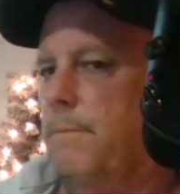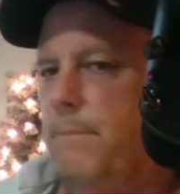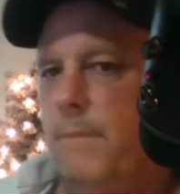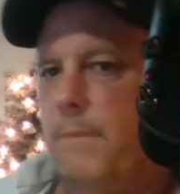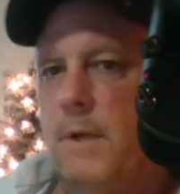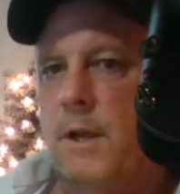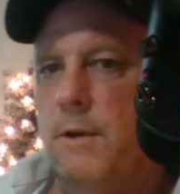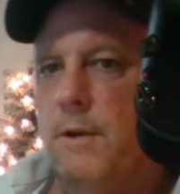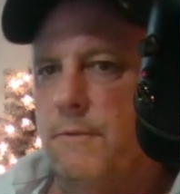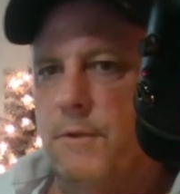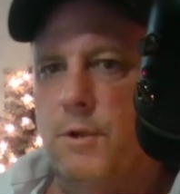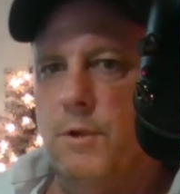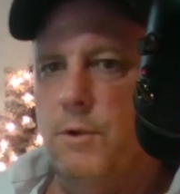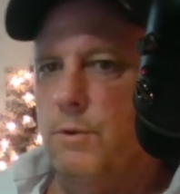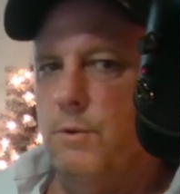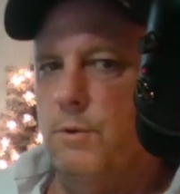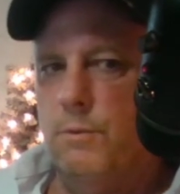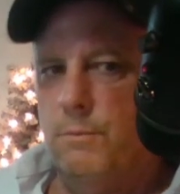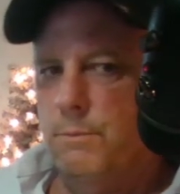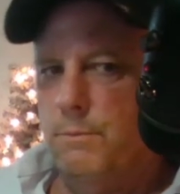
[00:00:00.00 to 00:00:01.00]

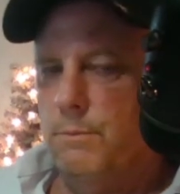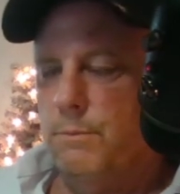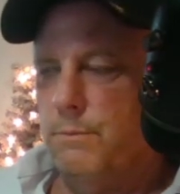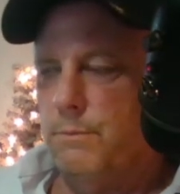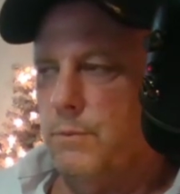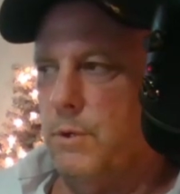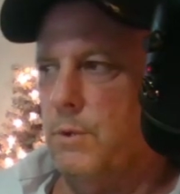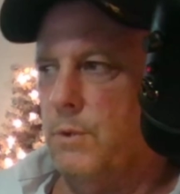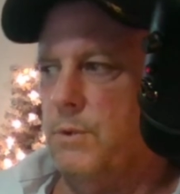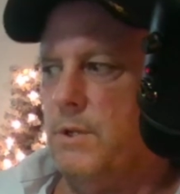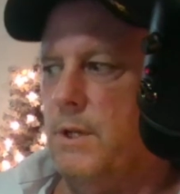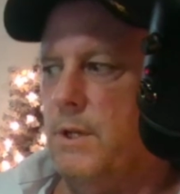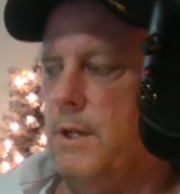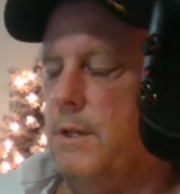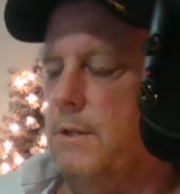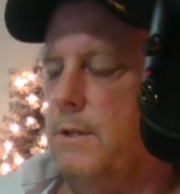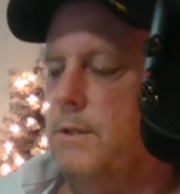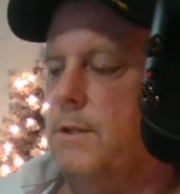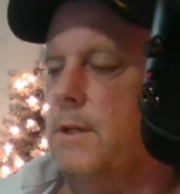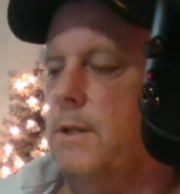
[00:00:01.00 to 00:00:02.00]
interview
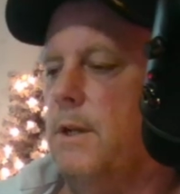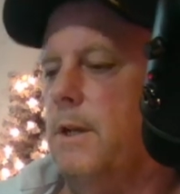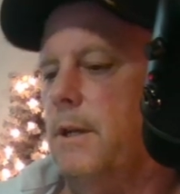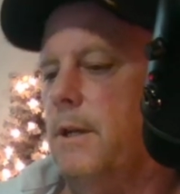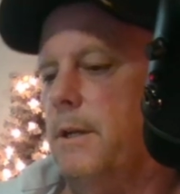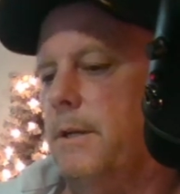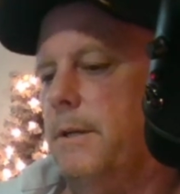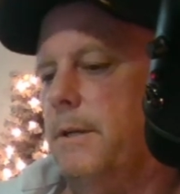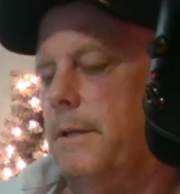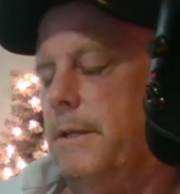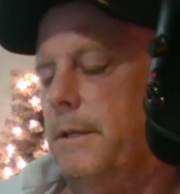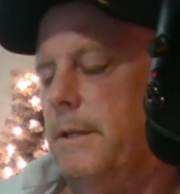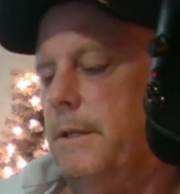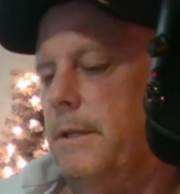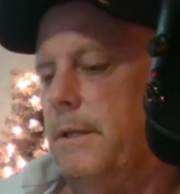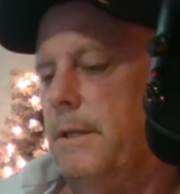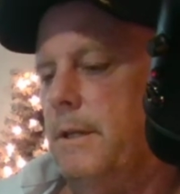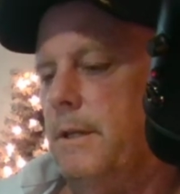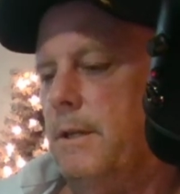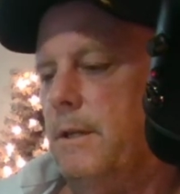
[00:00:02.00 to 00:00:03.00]
proceeds
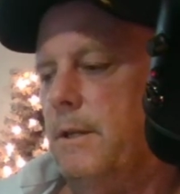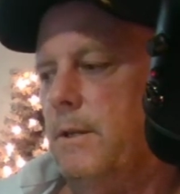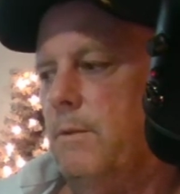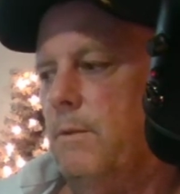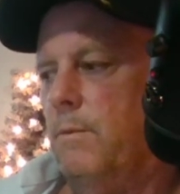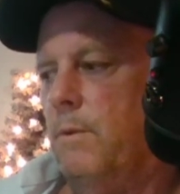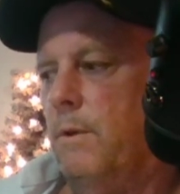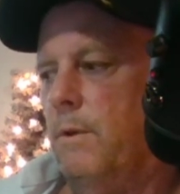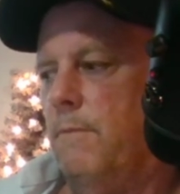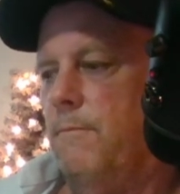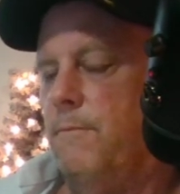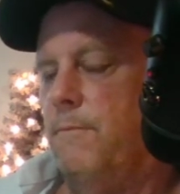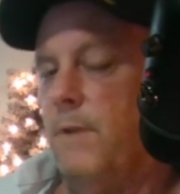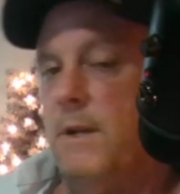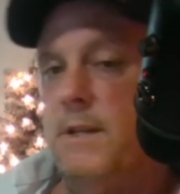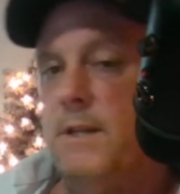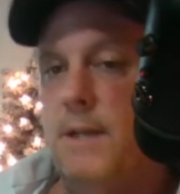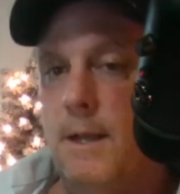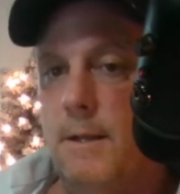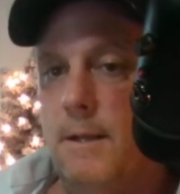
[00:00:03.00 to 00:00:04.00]
with
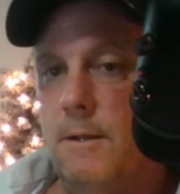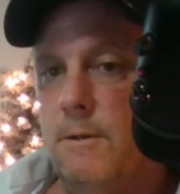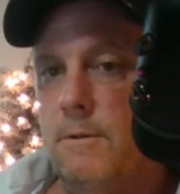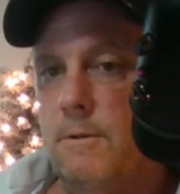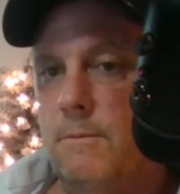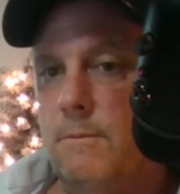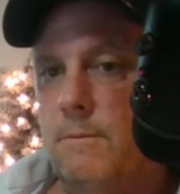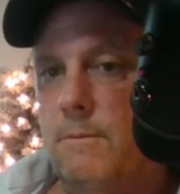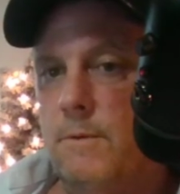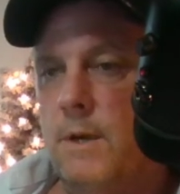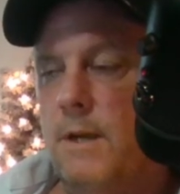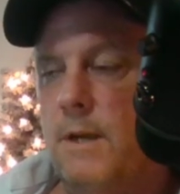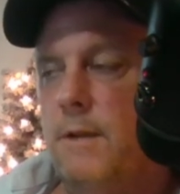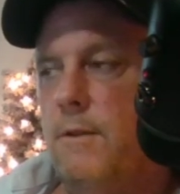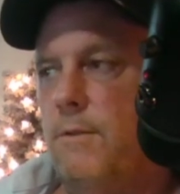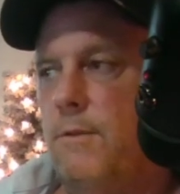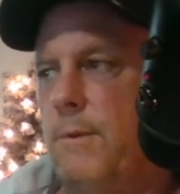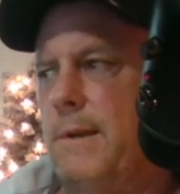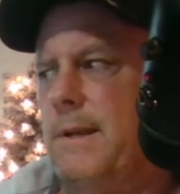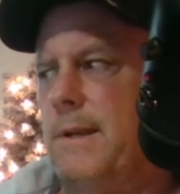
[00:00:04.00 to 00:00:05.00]
Fred Taylor, right?
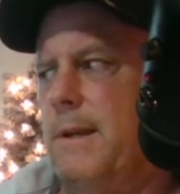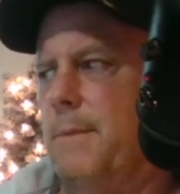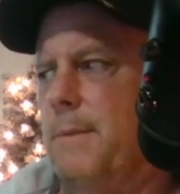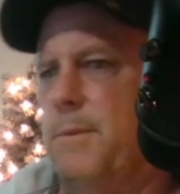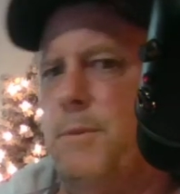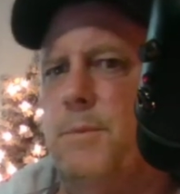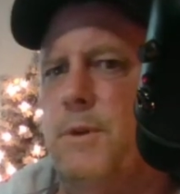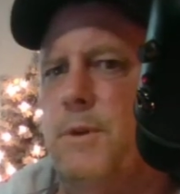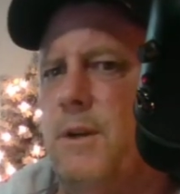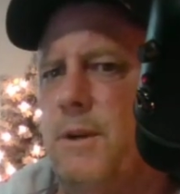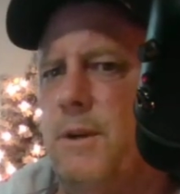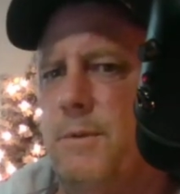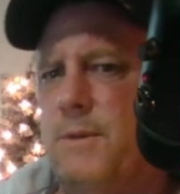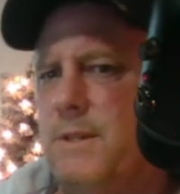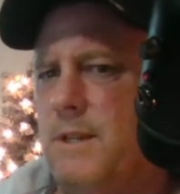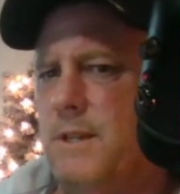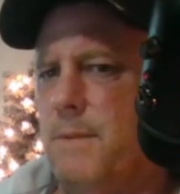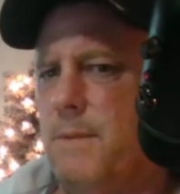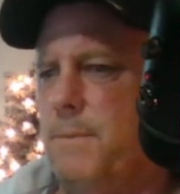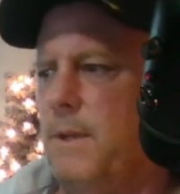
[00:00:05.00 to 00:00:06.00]
3-time Purple Heart
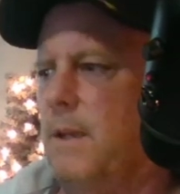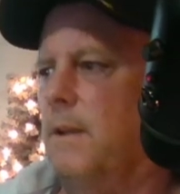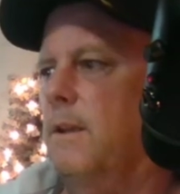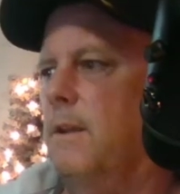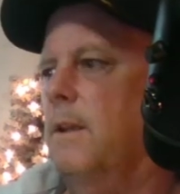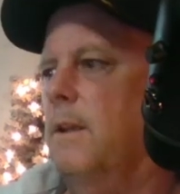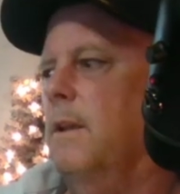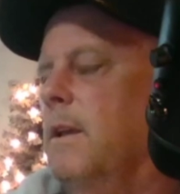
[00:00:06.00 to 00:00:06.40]
recipient.